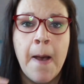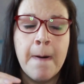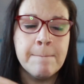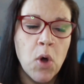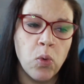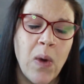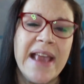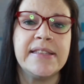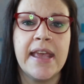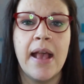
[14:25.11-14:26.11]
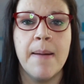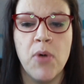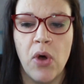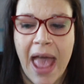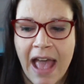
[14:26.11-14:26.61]
more weighting and more
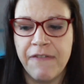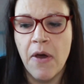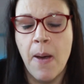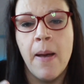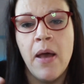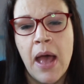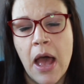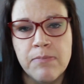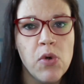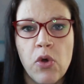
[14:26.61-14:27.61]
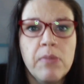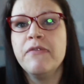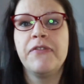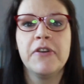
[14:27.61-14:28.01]
effort and oomph,